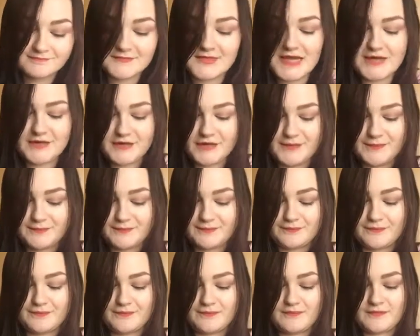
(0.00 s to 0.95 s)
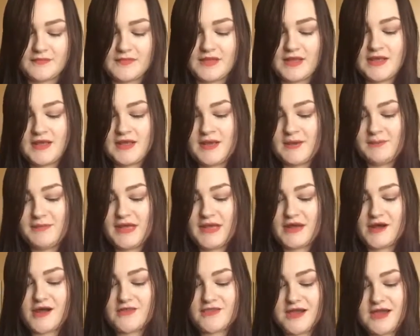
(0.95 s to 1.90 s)
I don't know. Yeah,
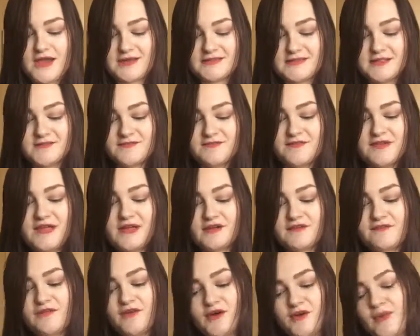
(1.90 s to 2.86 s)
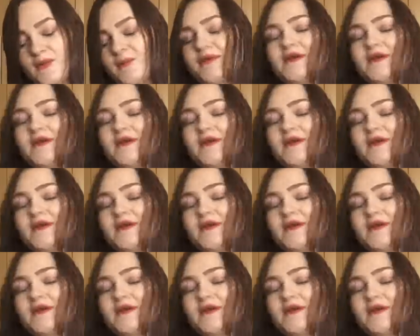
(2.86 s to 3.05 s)
I got that because I was really looking forward to it,